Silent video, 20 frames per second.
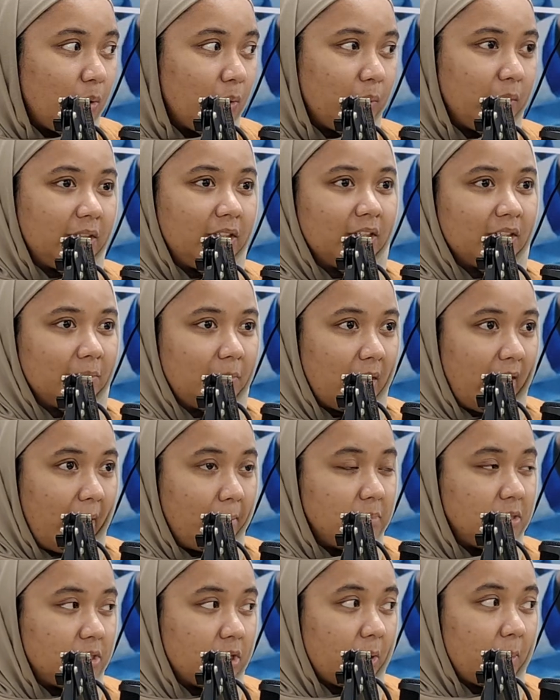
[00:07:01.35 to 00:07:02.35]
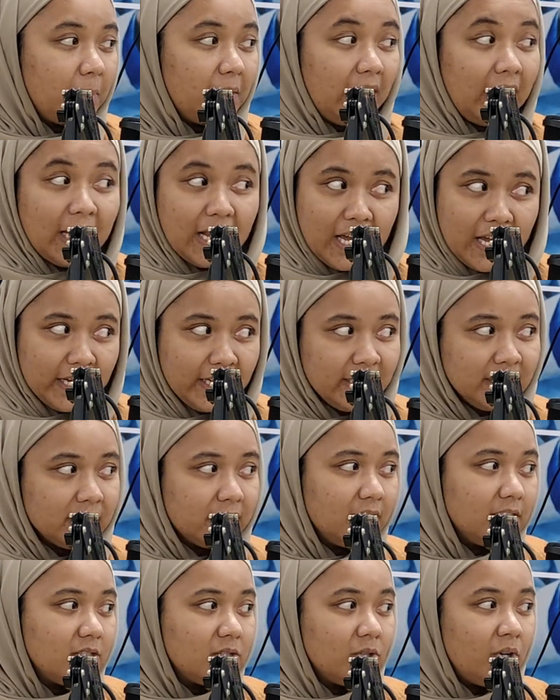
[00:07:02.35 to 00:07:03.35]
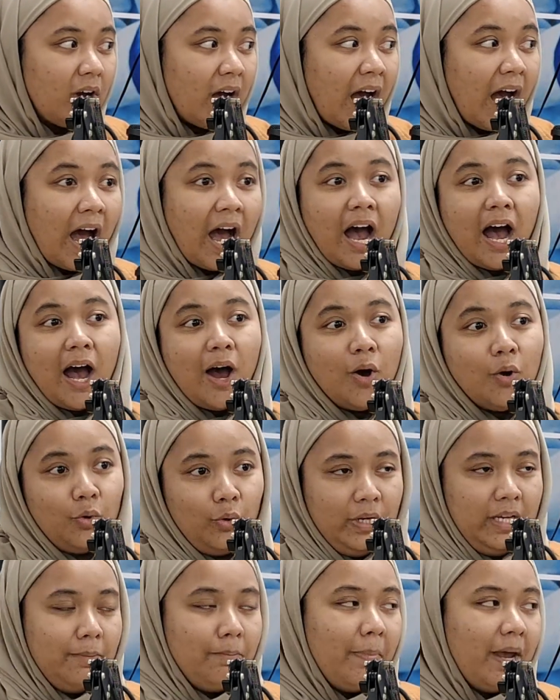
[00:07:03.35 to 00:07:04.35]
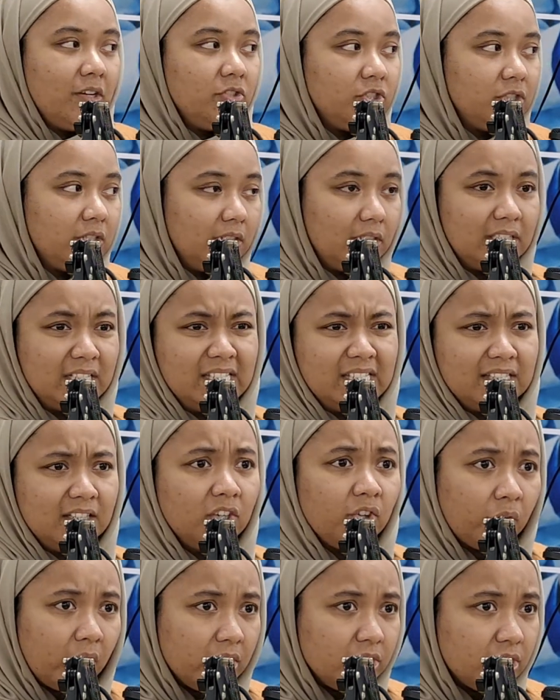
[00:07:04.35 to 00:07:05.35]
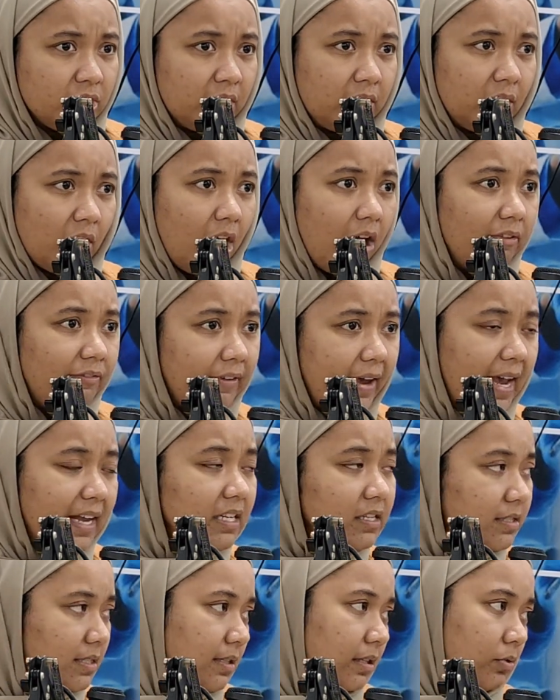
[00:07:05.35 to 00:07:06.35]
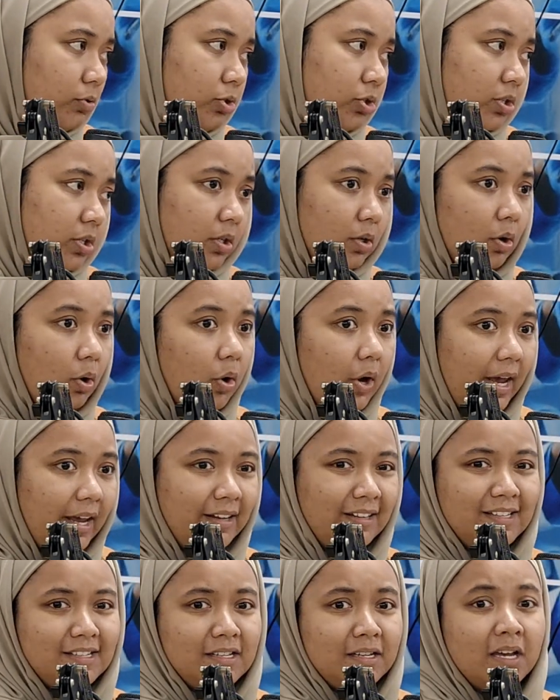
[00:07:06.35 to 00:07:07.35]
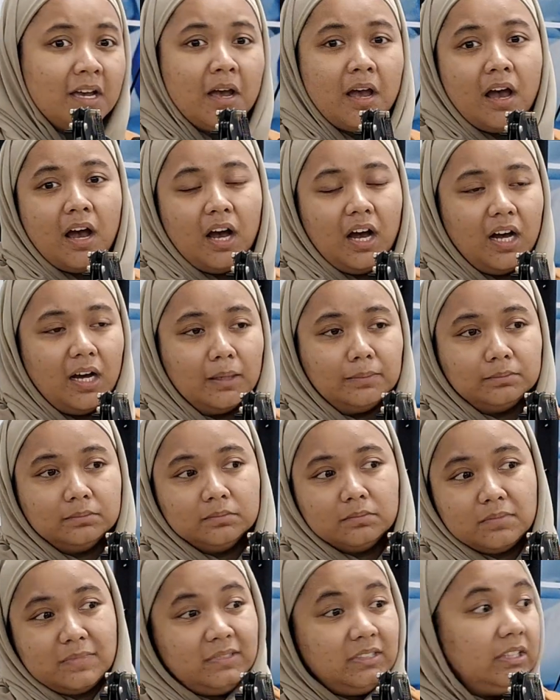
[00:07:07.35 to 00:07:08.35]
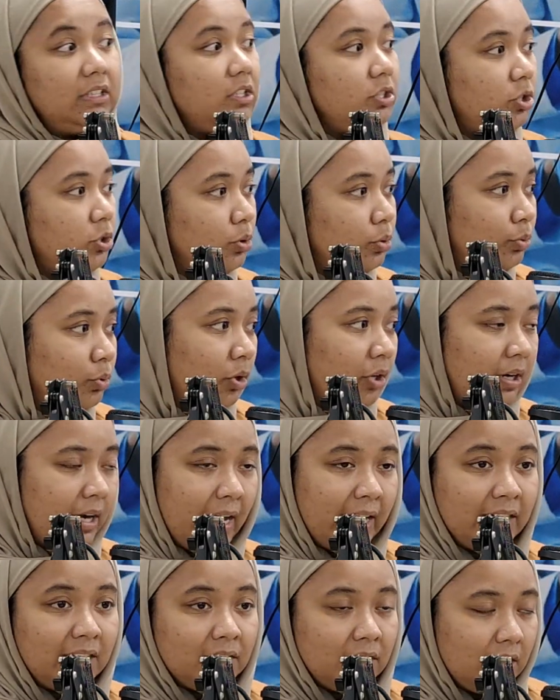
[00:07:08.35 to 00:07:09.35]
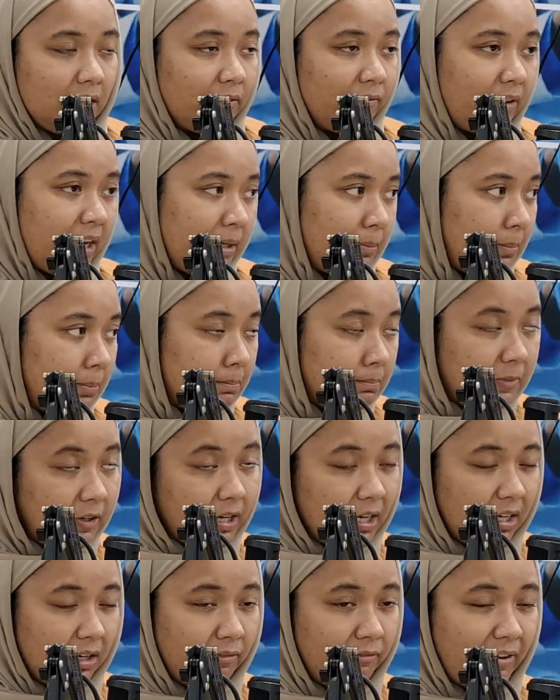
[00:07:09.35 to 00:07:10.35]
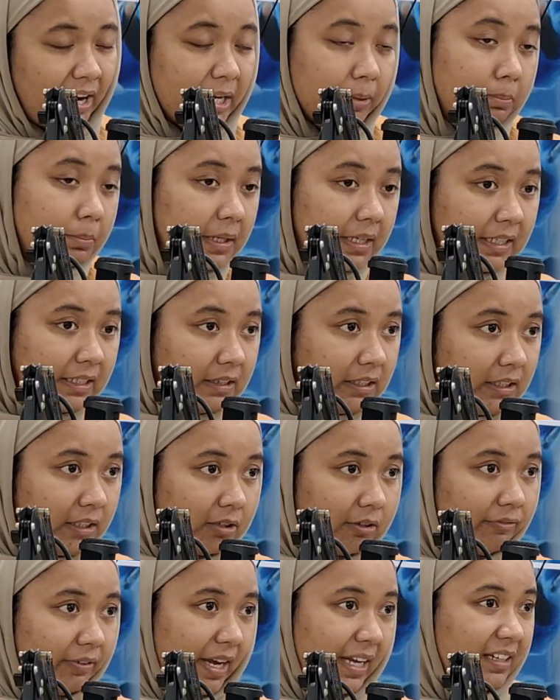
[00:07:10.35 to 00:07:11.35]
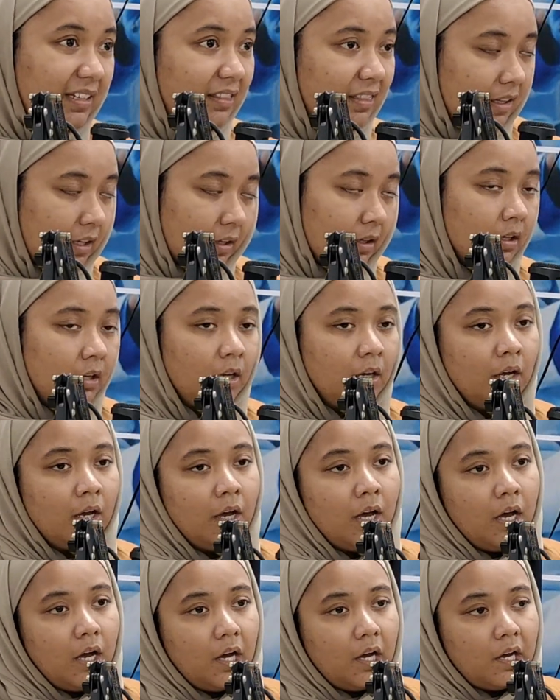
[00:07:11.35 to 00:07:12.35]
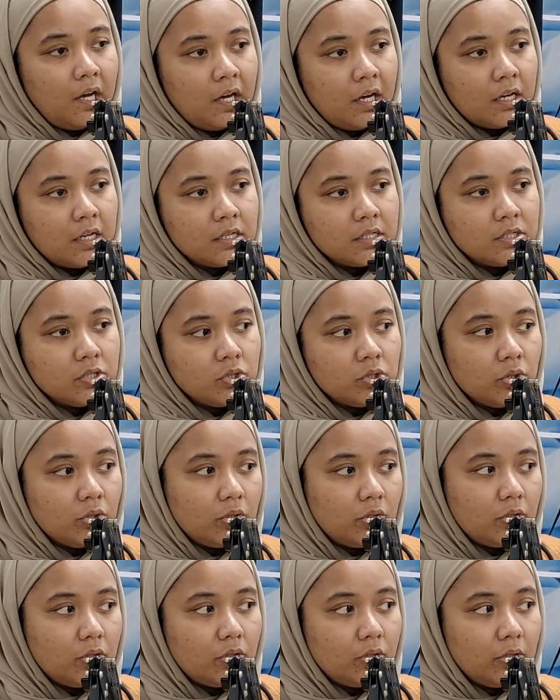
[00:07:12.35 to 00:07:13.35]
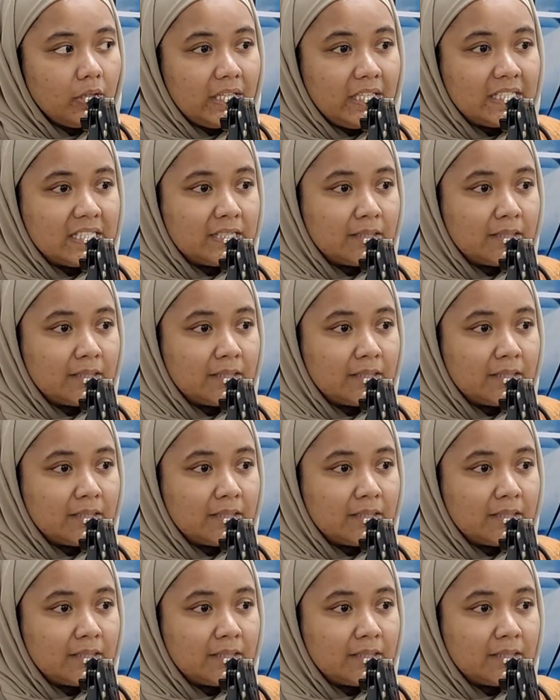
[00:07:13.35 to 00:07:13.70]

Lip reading: we talk about absorbed light, so how it measured concentration of any solution or any tissue or anything, viability of anything. So it's